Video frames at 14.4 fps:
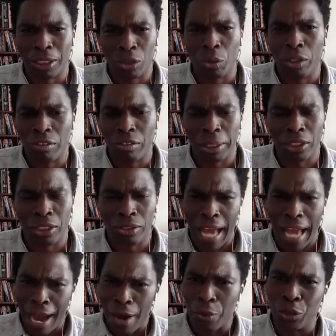when you spend
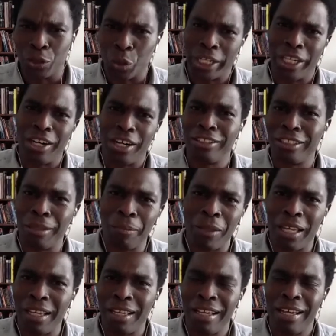hours working on
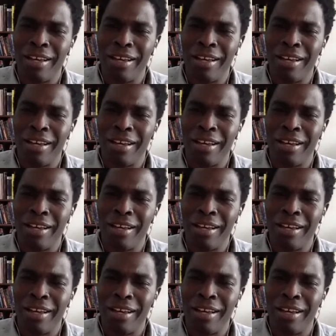something,